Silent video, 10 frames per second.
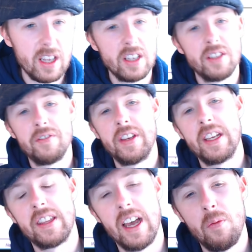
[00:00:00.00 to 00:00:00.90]
to think
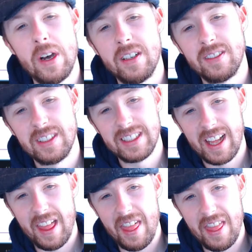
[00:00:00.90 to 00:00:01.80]
that, well,
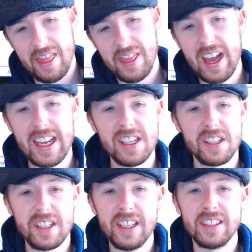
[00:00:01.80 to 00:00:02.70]
that is
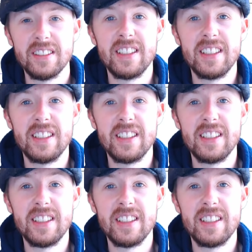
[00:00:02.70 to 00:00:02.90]
still,